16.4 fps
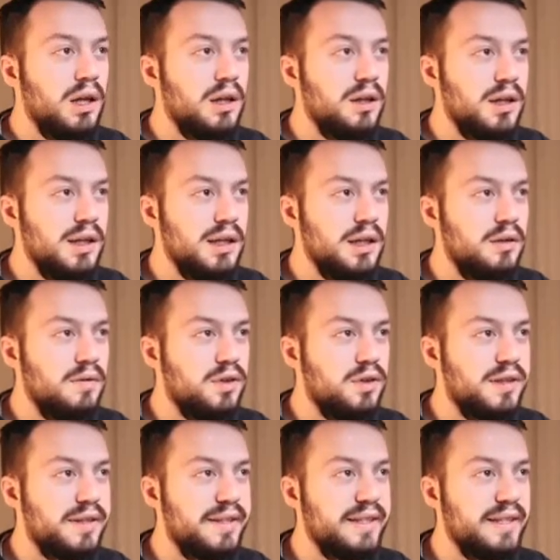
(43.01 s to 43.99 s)
the
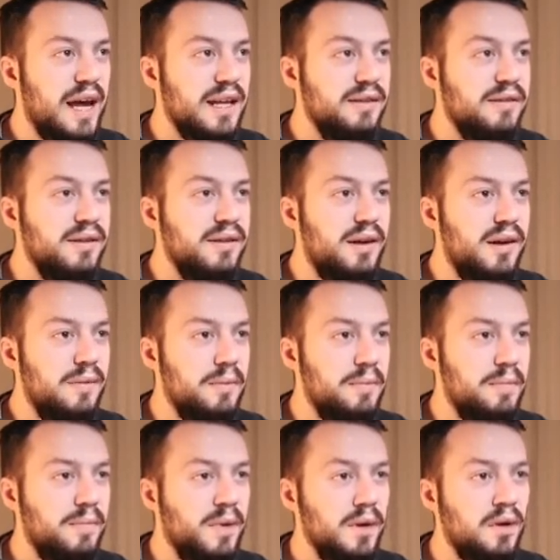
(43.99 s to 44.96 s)
center
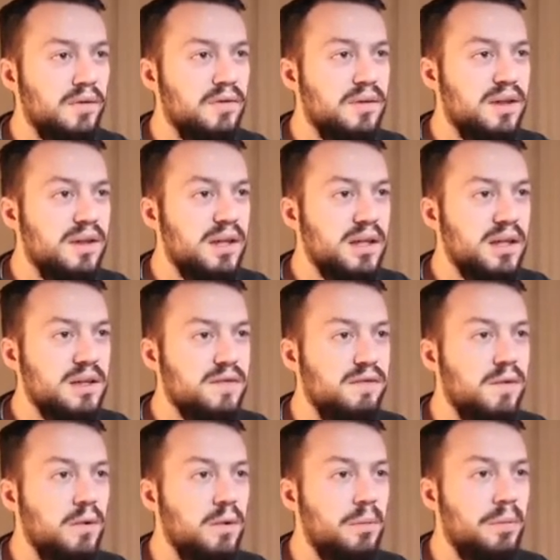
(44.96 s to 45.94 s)
of these
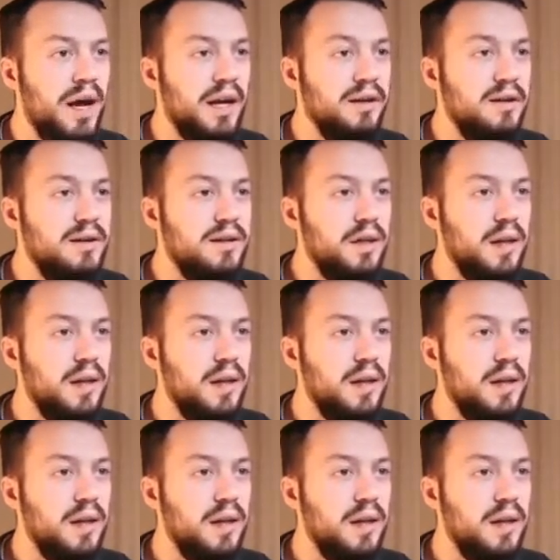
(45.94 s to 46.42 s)
four panels.